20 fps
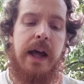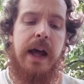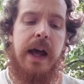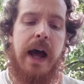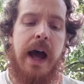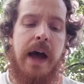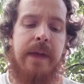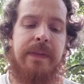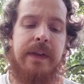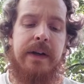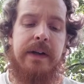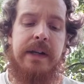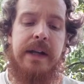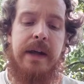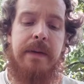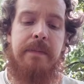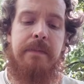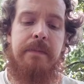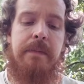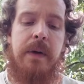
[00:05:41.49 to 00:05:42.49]
at the
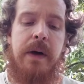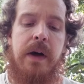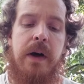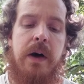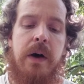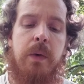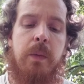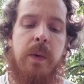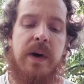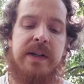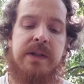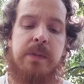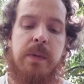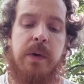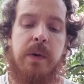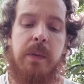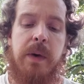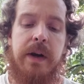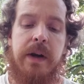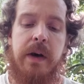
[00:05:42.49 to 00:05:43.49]
dim westward
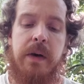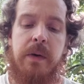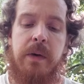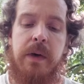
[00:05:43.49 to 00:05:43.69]
window.